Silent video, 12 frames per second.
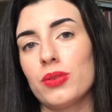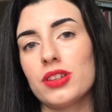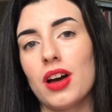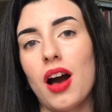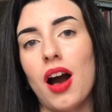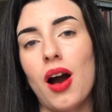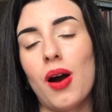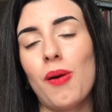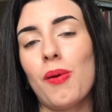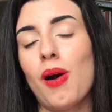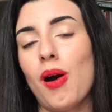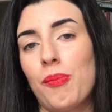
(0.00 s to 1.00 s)

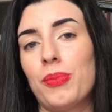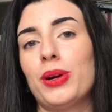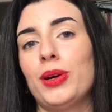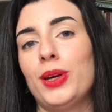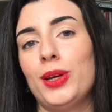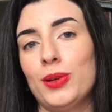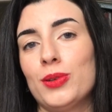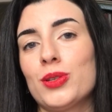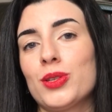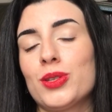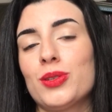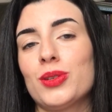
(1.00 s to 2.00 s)
how Homer
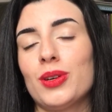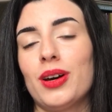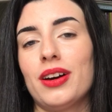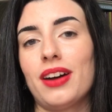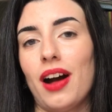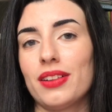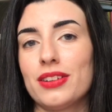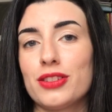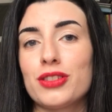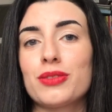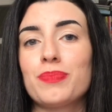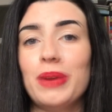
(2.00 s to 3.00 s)
used colors.